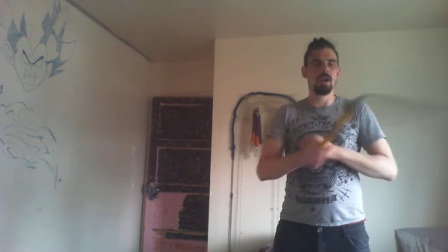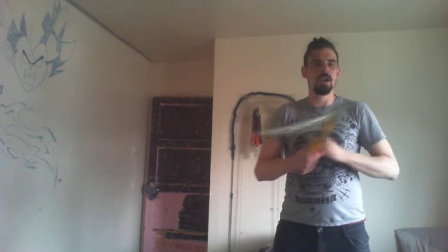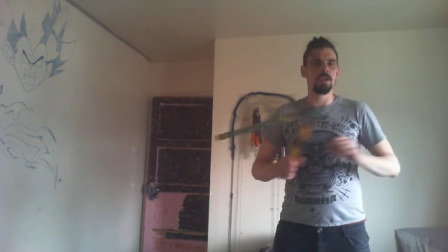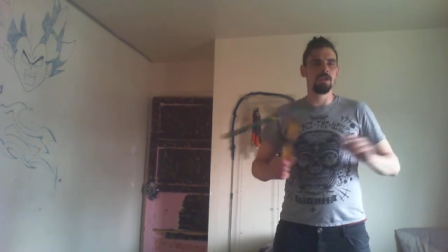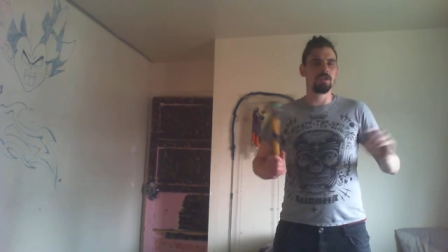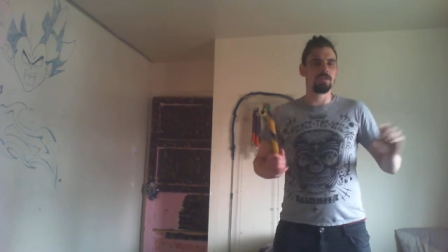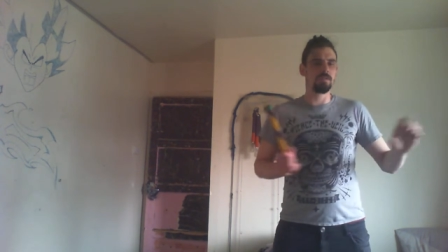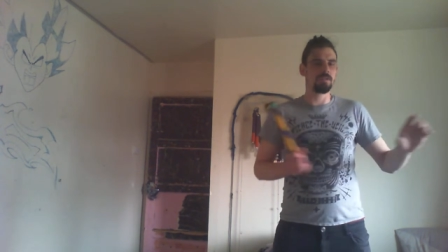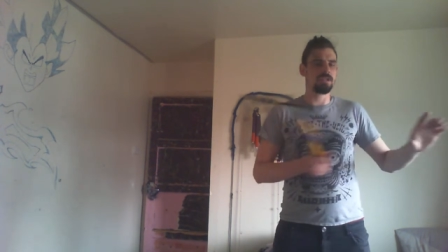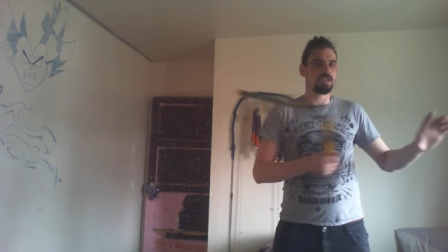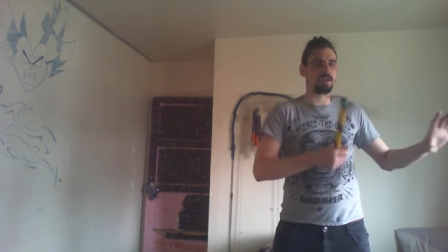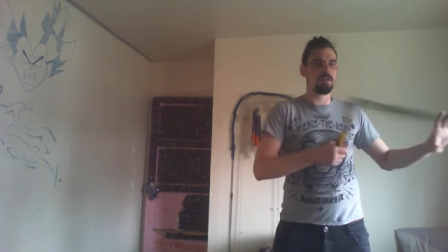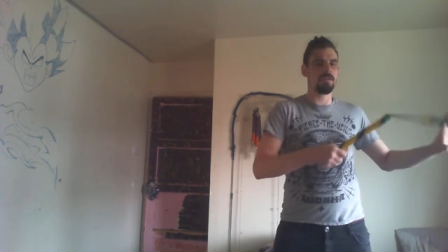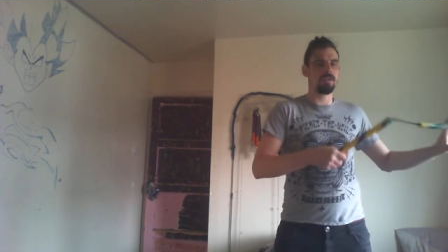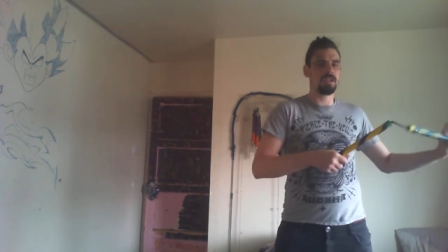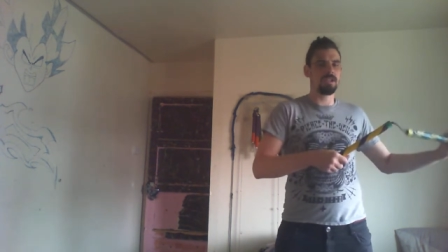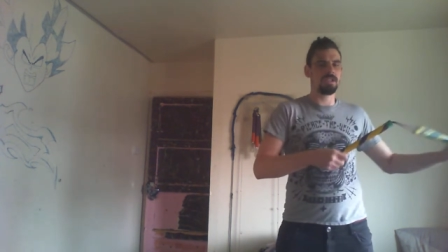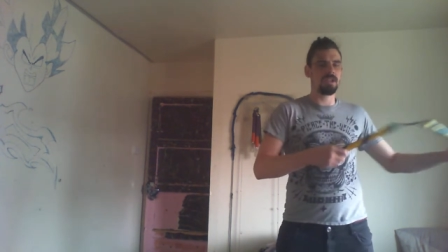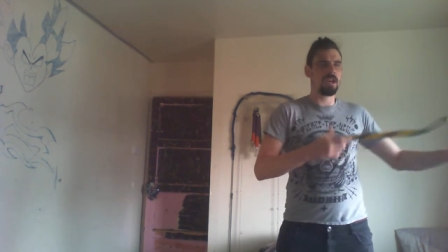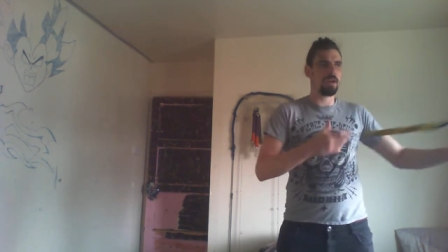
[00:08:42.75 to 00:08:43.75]
so you start with
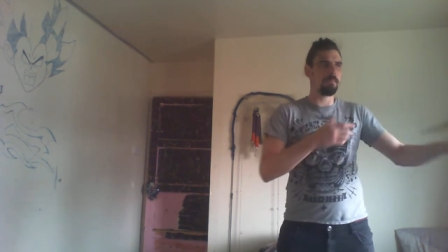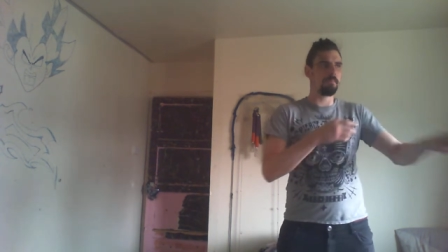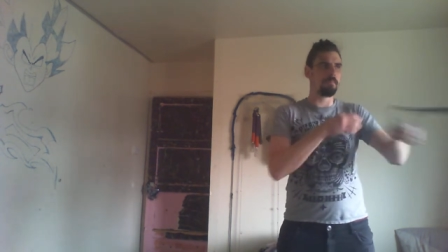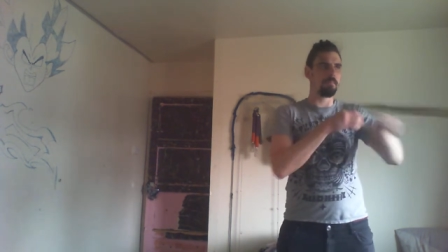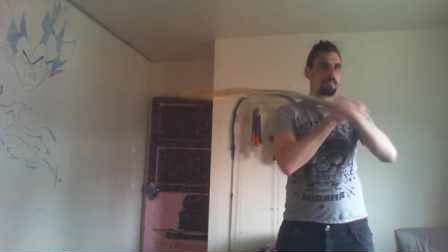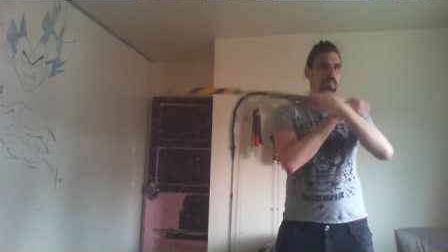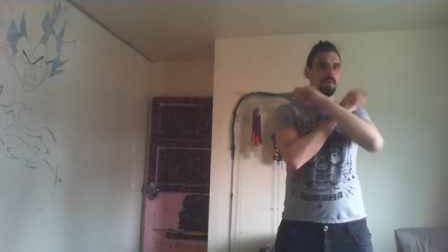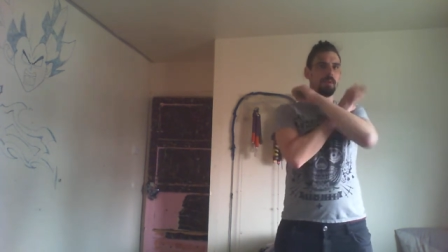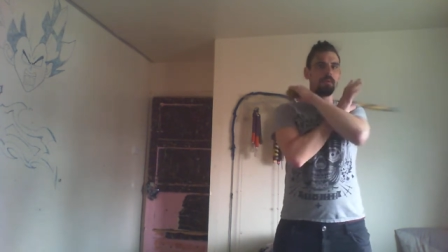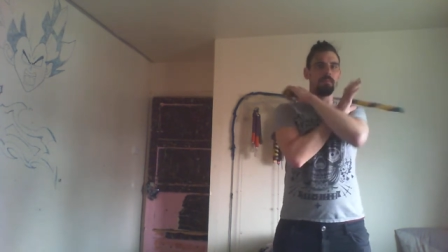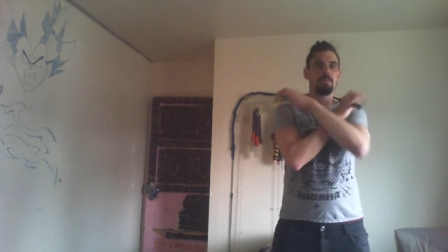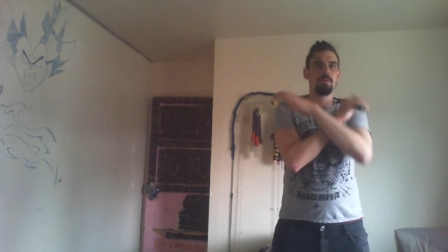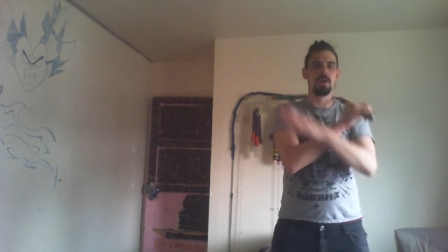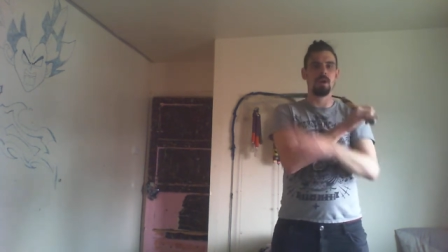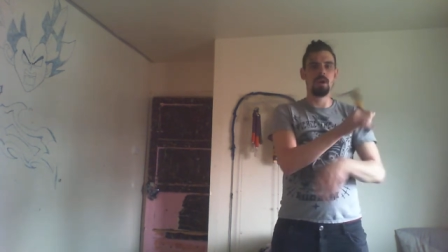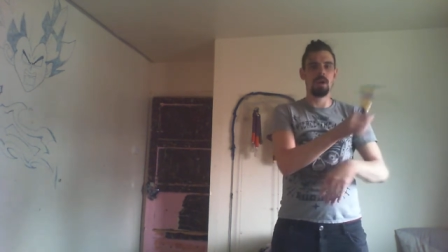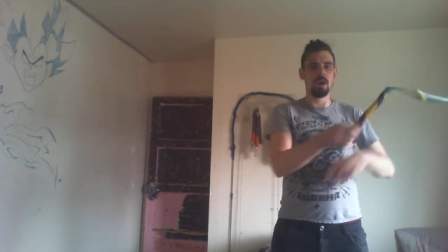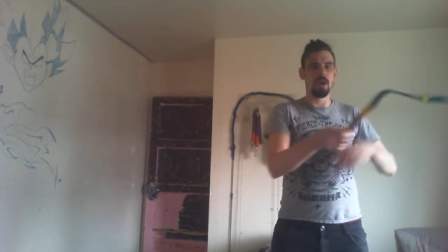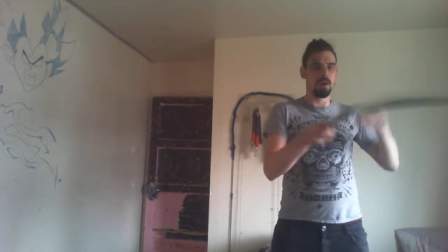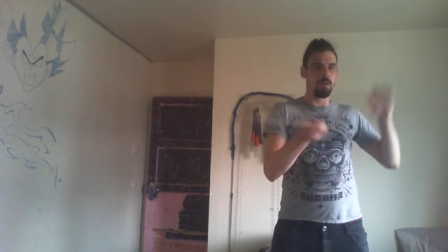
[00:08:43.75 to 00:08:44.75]
this side boom
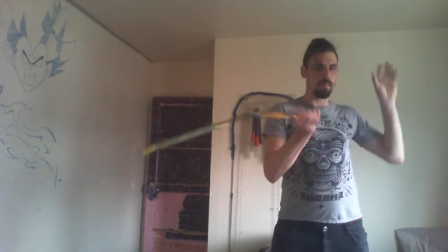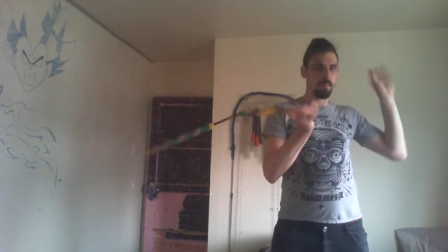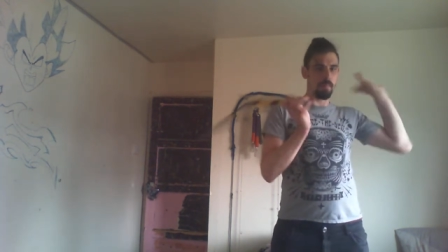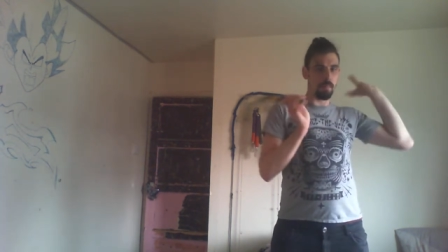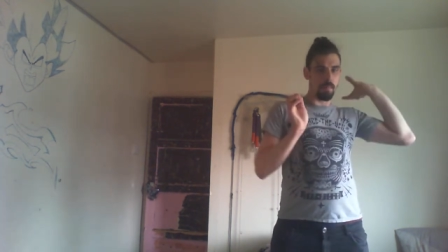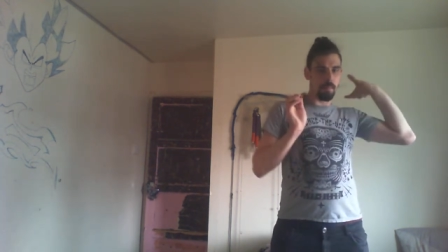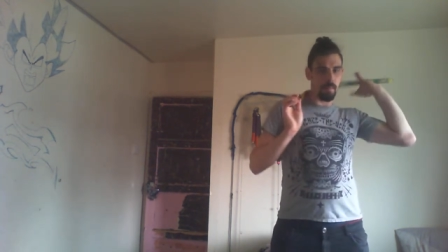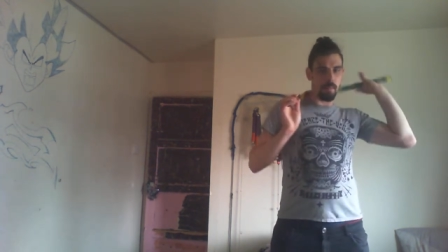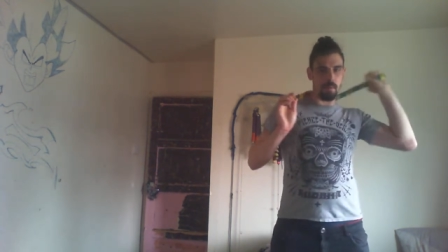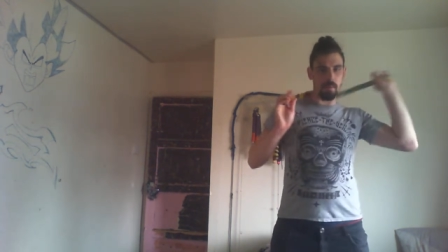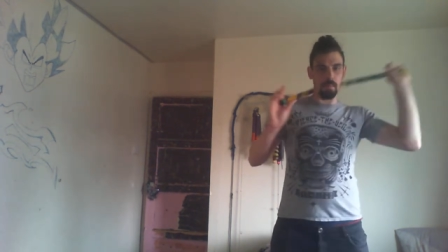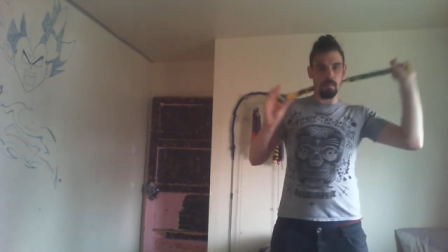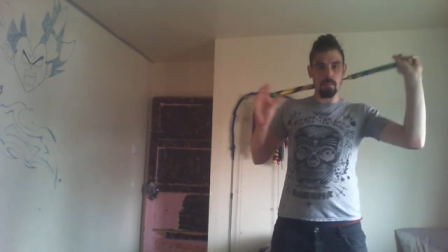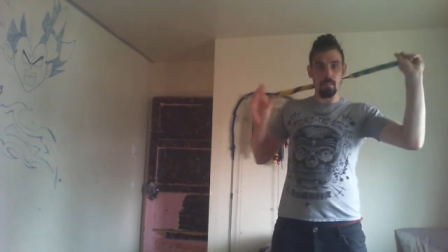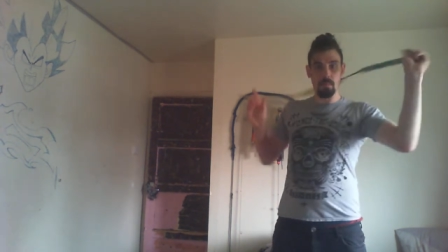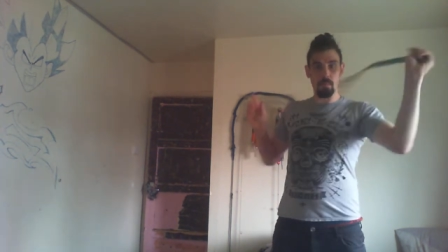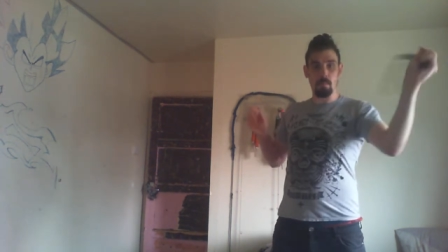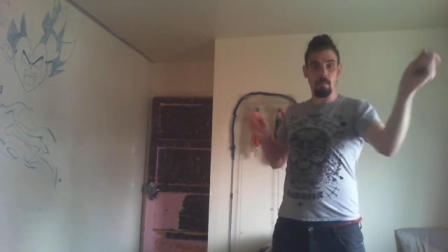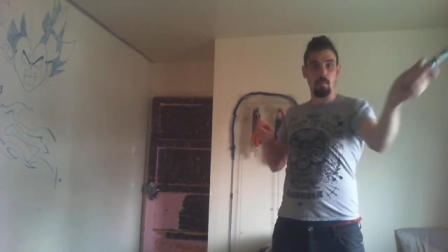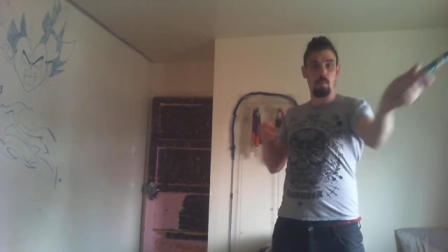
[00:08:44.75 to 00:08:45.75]
boom
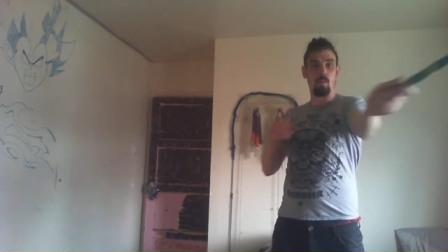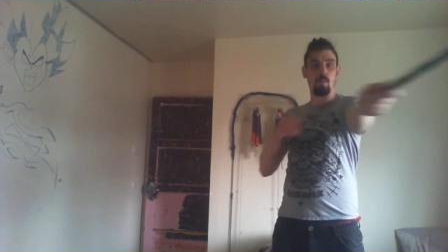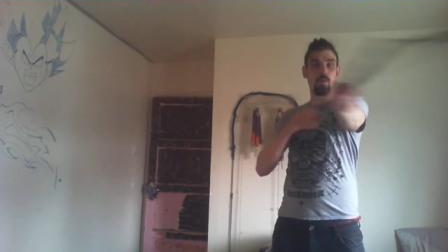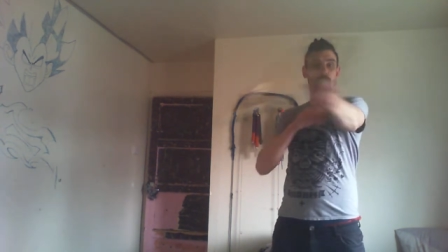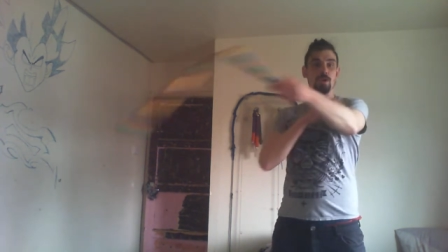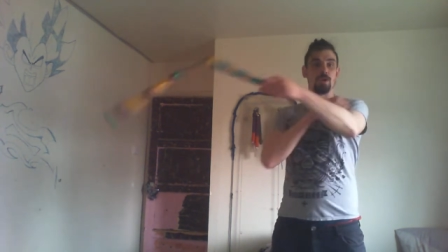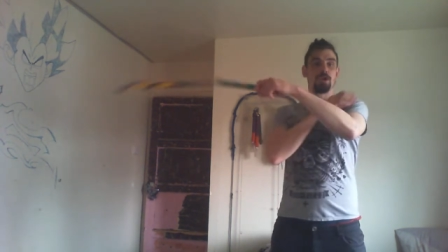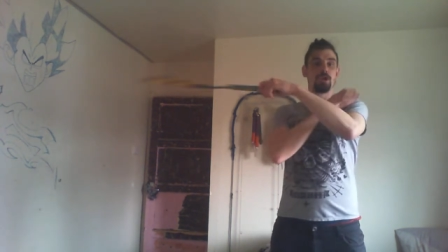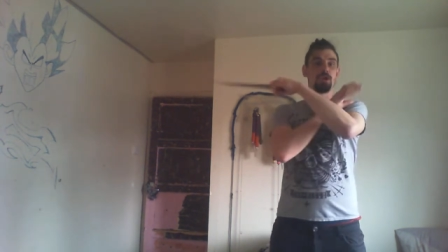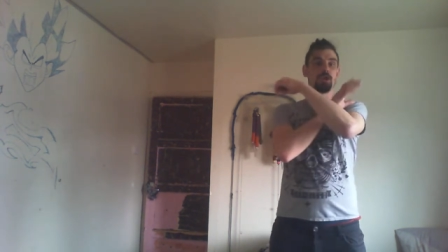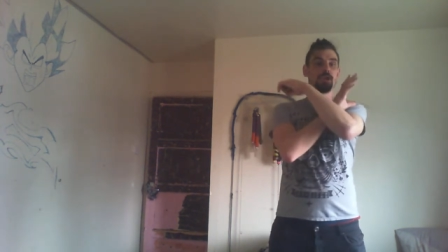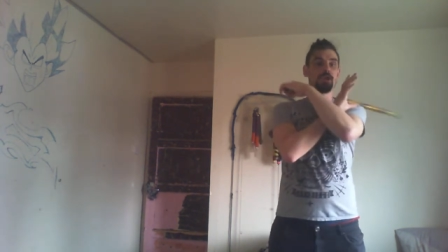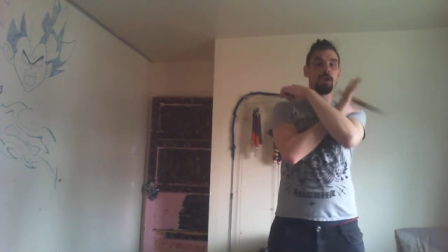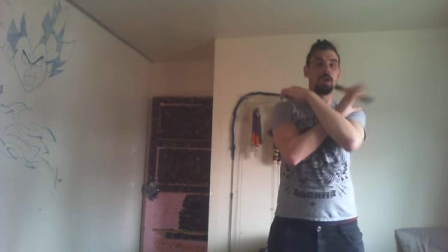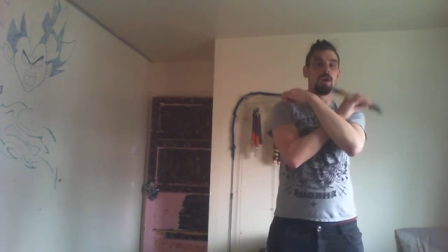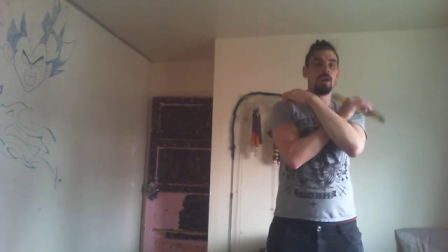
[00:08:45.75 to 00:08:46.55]
whoosh